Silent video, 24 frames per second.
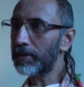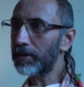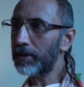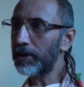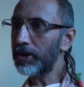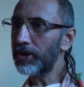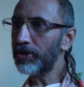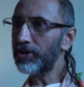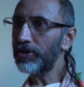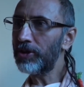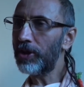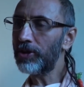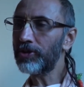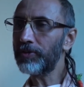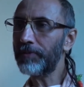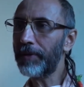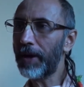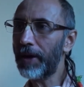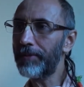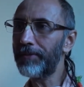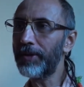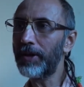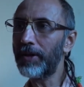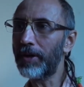Krishna's
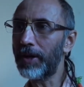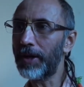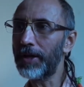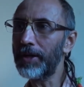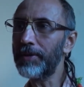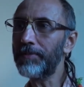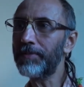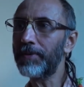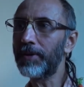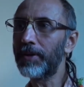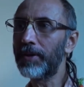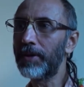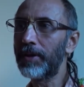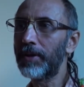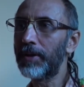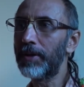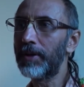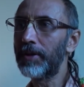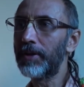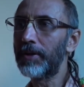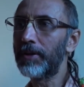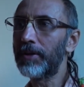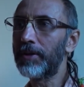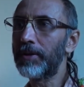family life
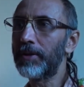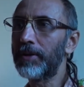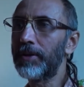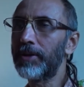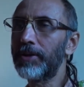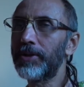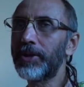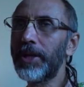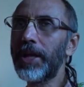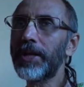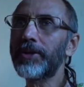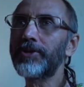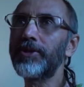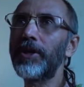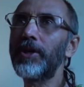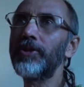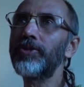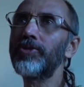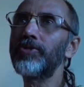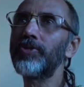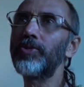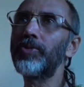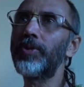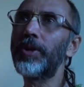takes
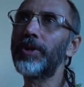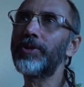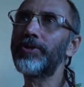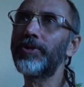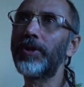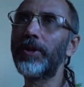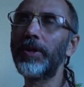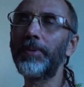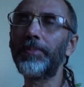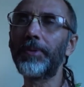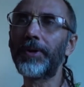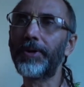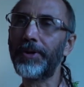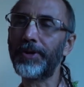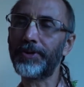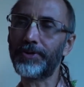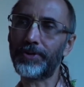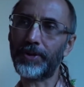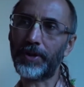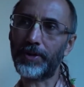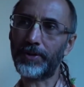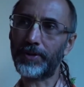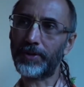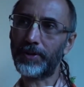us towards
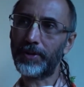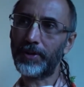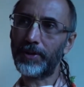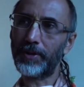liberation.